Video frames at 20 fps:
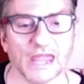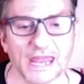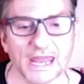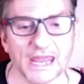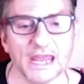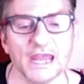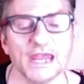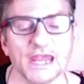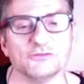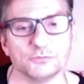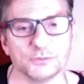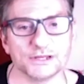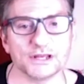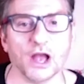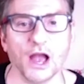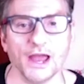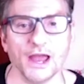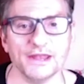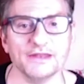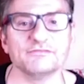is we
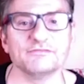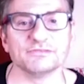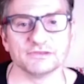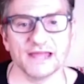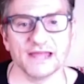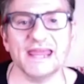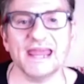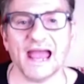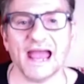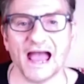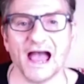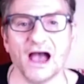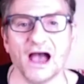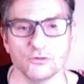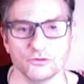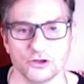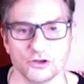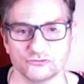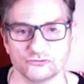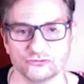kind of lay
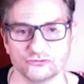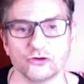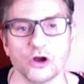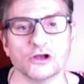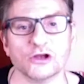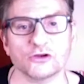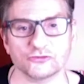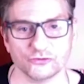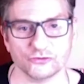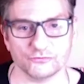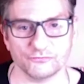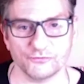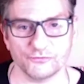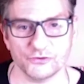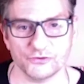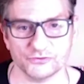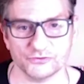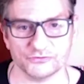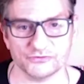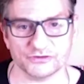out a structure for
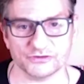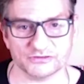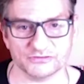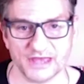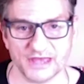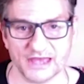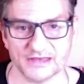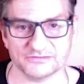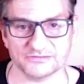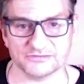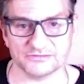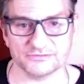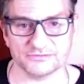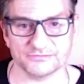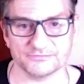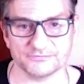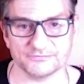your success.